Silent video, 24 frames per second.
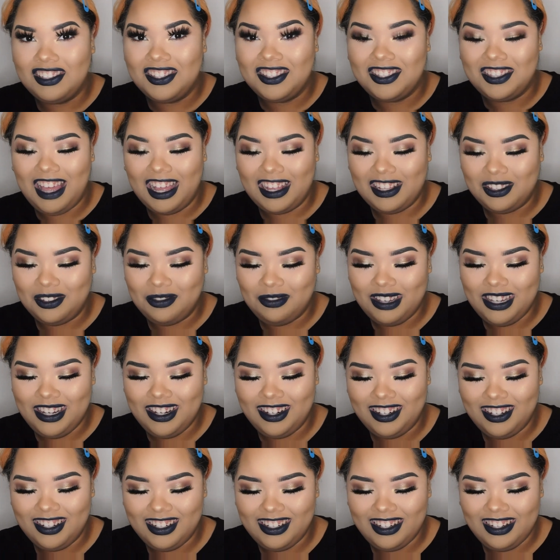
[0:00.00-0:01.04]
That's
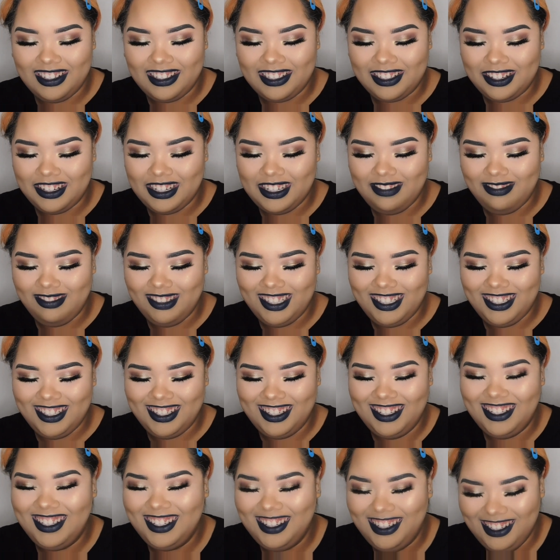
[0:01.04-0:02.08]
weird. That's creepy.
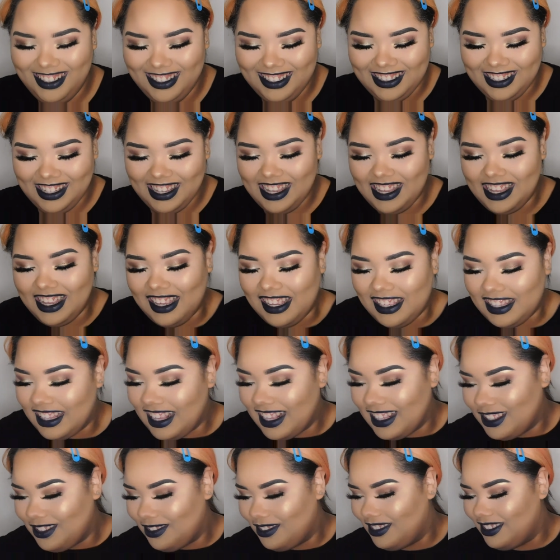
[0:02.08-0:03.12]

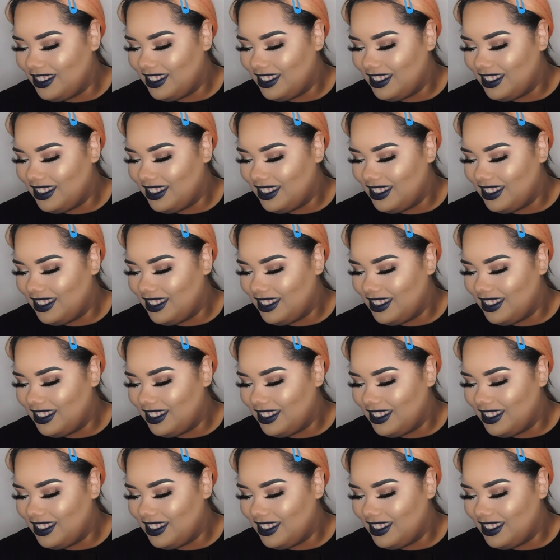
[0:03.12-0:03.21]
That's